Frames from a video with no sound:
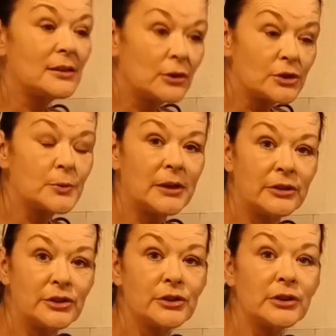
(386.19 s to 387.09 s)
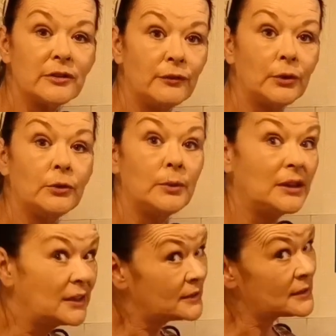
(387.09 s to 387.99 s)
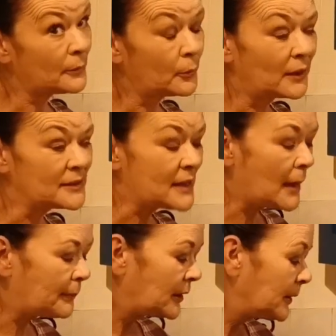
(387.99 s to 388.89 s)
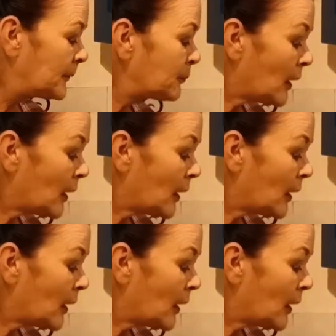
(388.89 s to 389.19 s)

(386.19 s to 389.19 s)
As long as we're enjoying the food we eat, I'm quite happy.